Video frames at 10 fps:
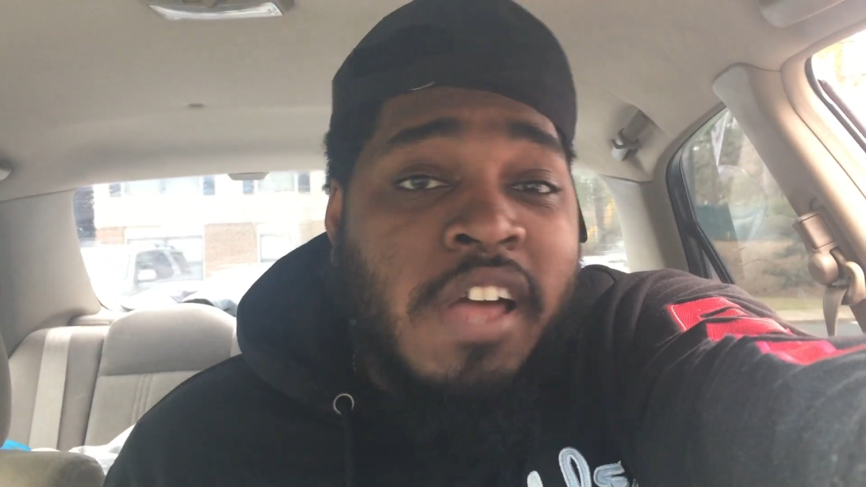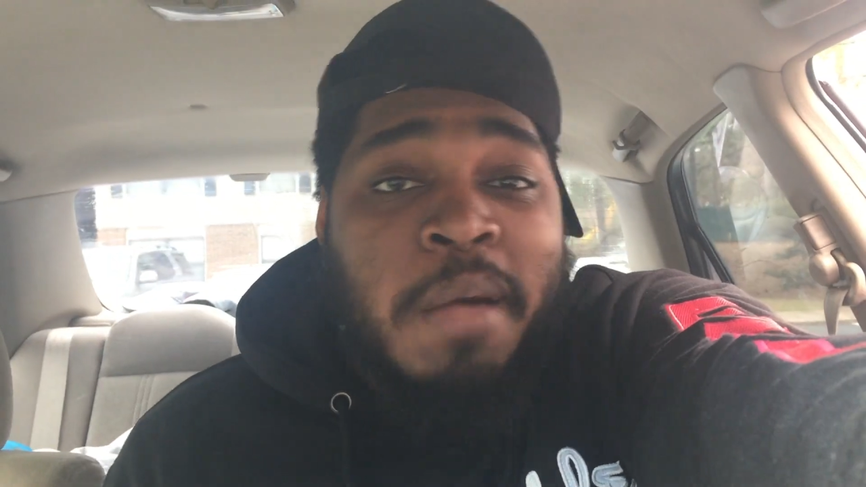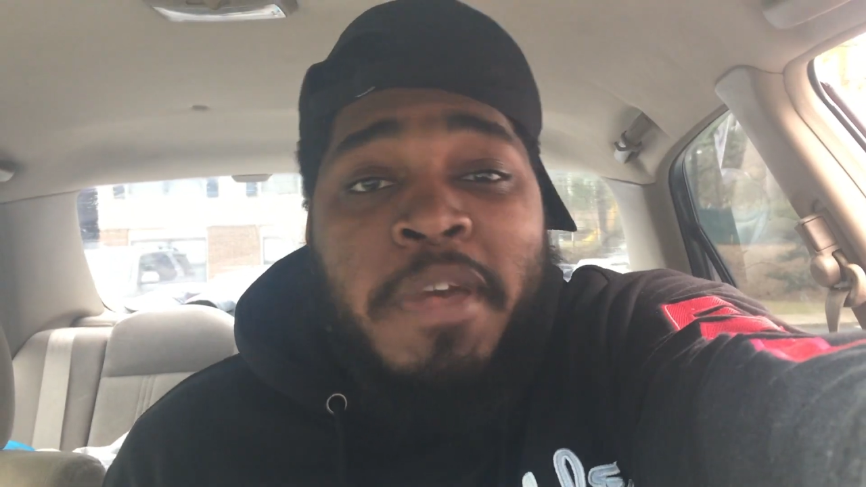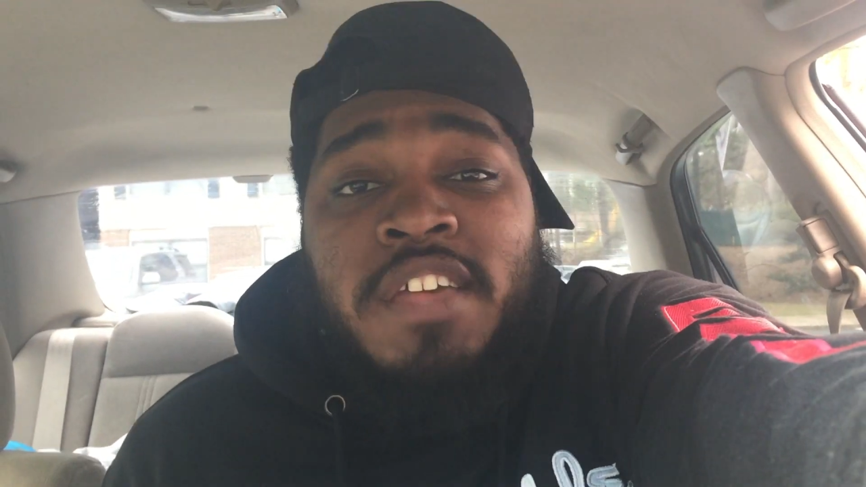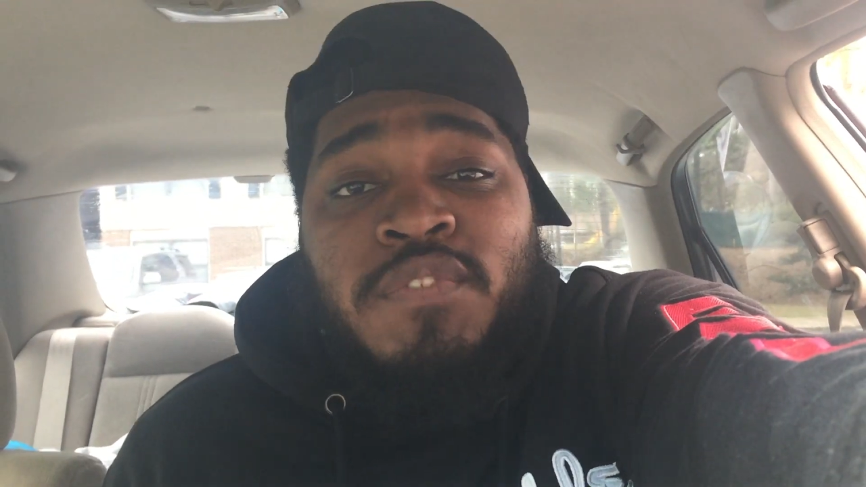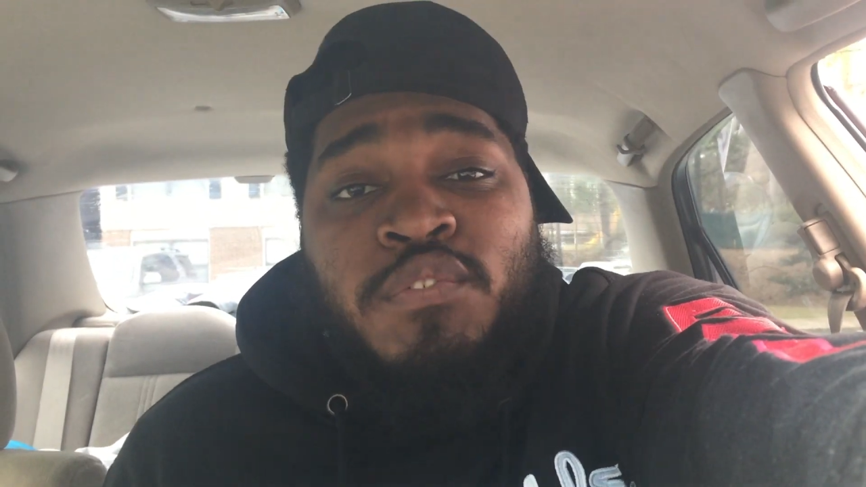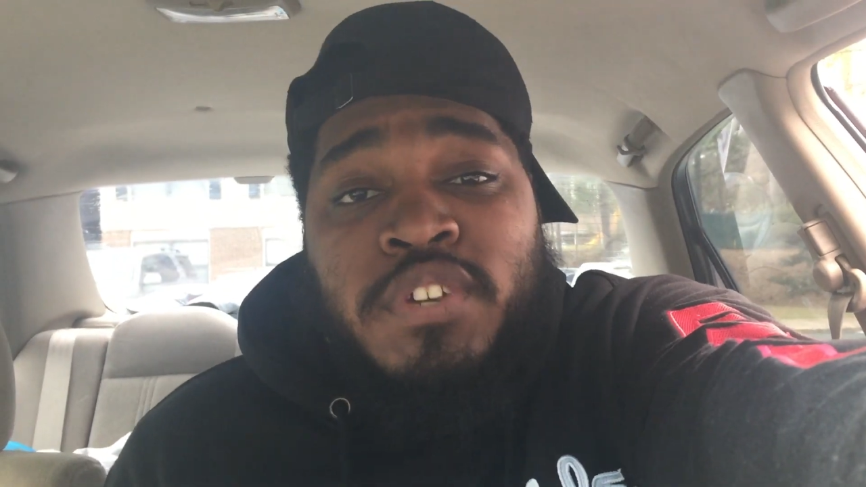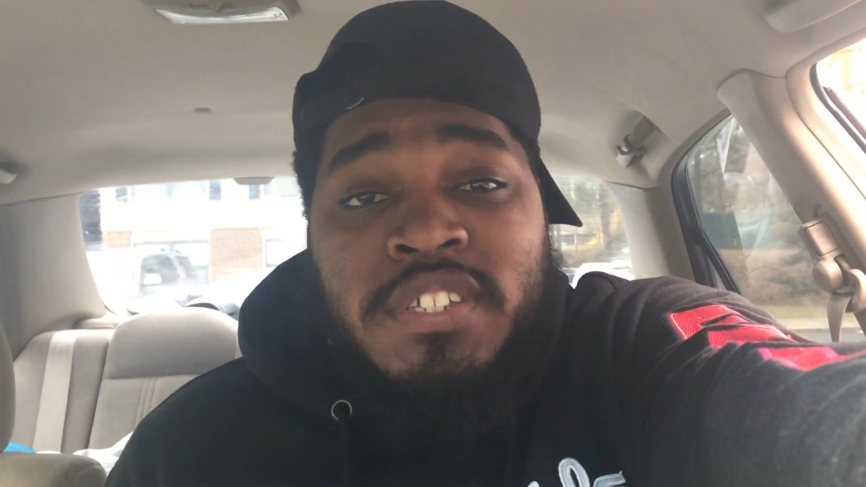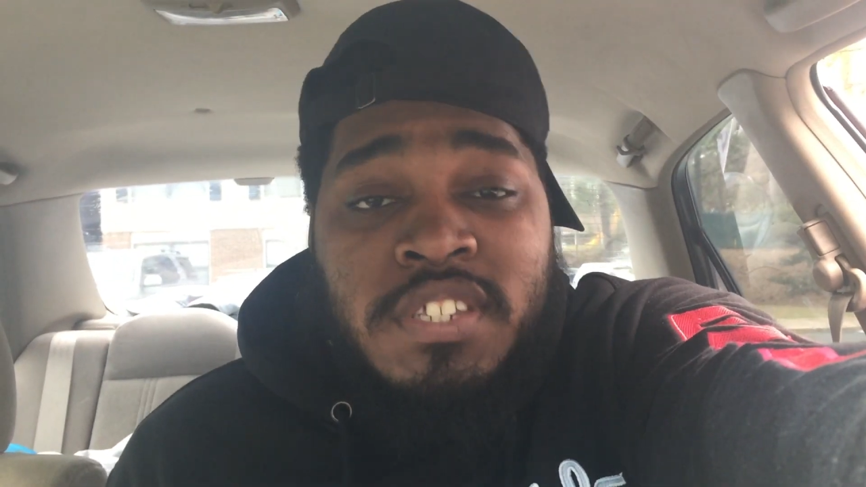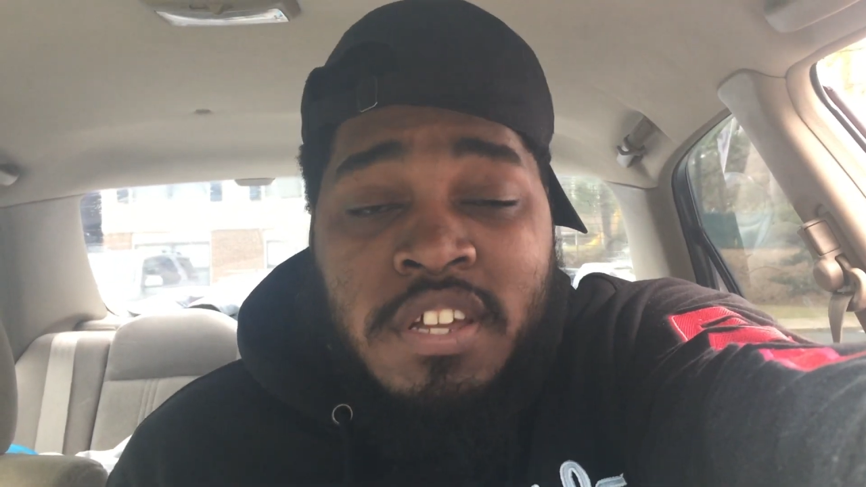I may even
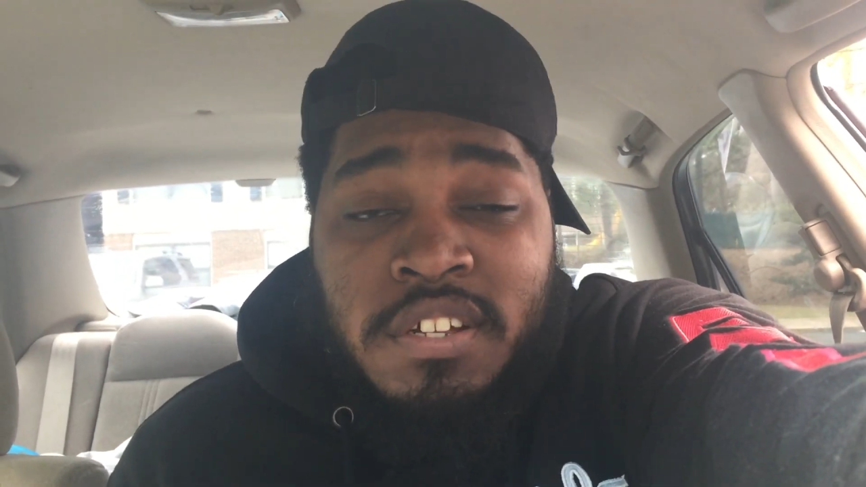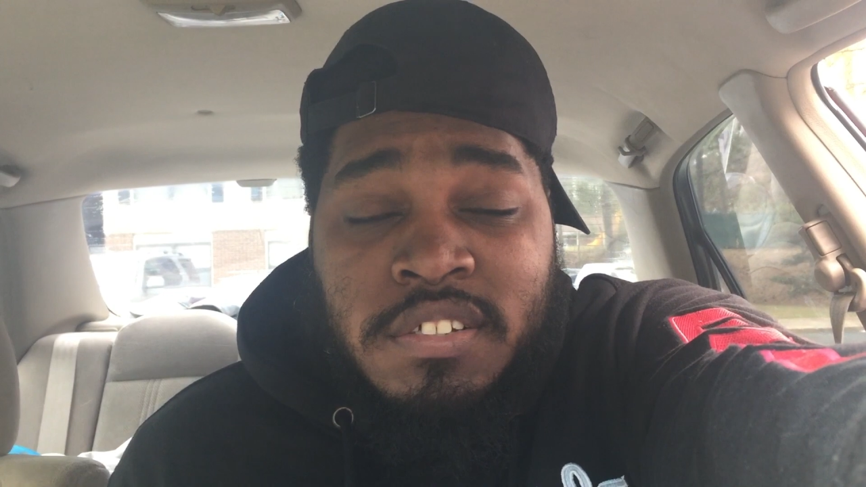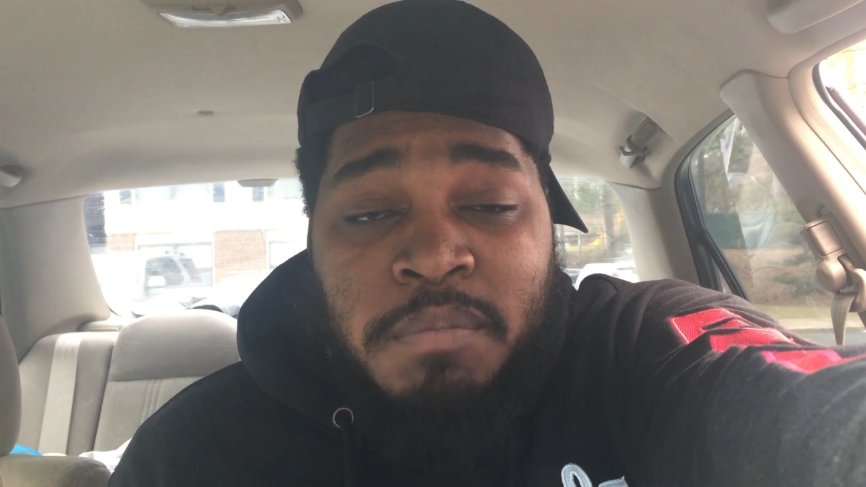resell